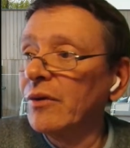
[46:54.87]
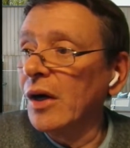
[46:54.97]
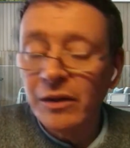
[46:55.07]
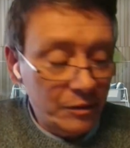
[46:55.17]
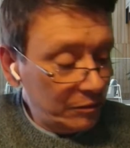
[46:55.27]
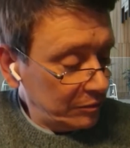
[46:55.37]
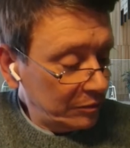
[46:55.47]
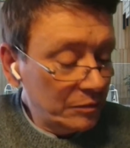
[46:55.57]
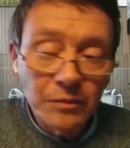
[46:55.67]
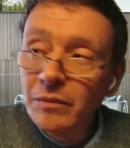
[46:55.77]
Well,
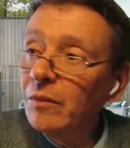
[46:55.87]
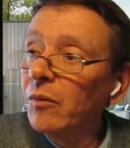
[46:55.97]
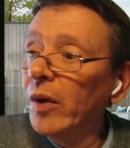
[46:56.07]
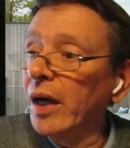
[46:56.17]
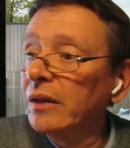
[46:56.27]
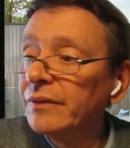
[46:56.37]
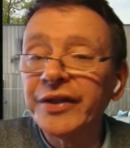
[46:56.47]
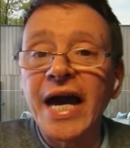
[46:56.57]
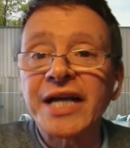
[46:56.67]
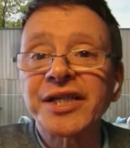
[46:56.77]

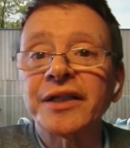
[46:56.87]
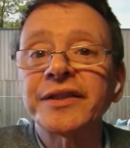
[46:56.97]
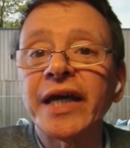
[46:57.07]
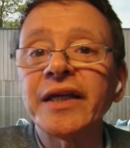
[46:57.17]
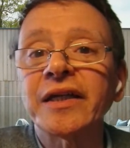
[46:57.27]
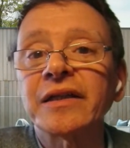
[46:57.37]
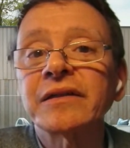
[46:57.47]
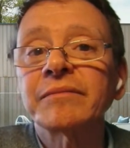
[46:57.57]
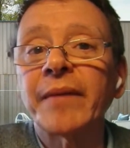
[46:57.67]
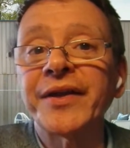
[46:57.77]
the action
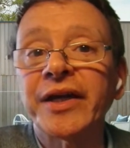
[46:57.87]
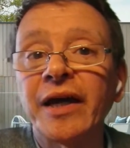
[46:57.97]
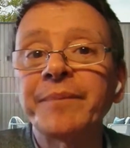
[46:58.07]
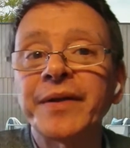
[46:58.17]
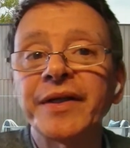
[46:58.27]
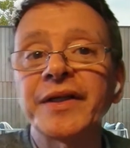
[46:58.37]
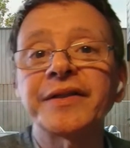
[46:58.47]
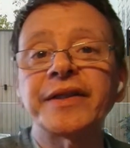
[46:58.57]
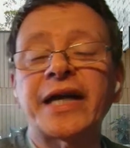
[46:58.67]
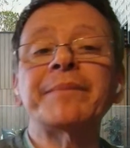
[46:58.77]
taken by the
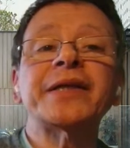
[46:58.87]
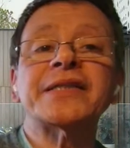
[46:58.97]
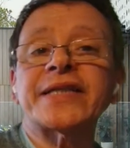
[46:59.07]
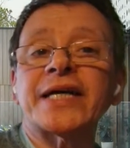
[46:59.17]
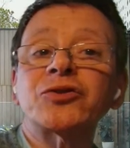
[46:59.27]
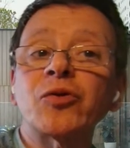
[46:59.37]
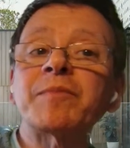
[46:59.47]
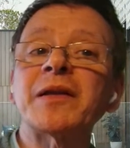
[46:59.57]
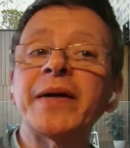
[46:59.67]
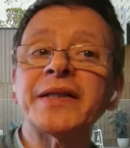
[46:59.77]
company decides to
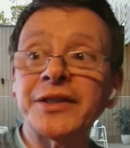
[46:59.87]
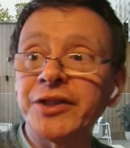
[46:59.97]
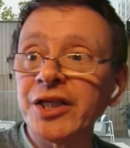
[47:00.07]
implement